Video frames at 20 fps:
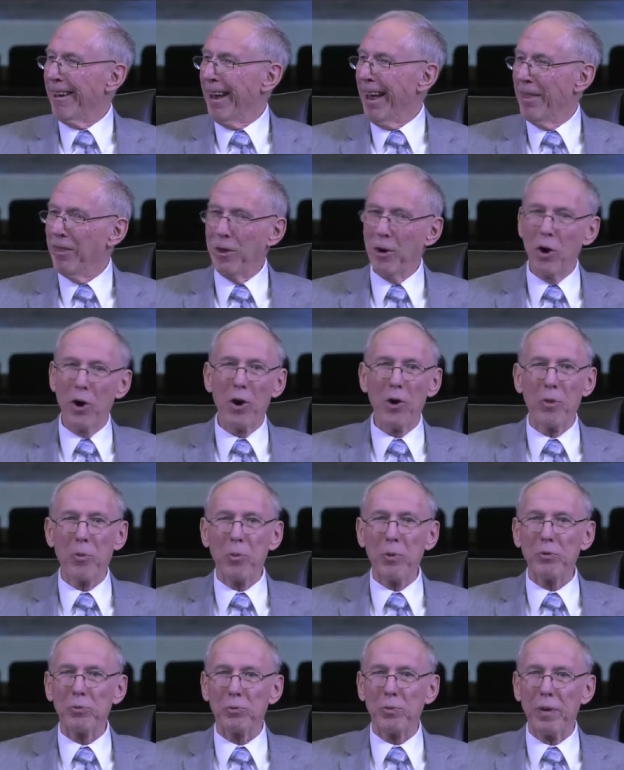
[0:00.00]
and the earth
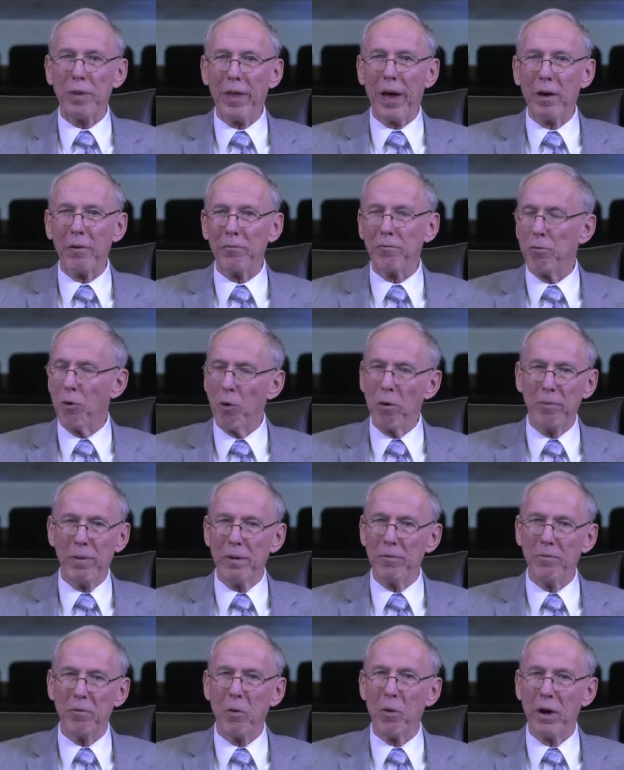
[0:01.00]
was without form
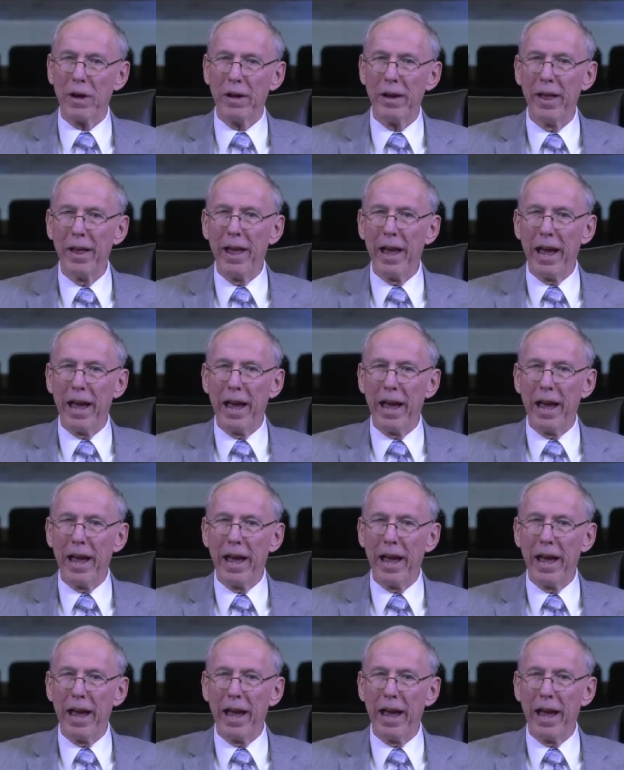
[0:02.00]
and void,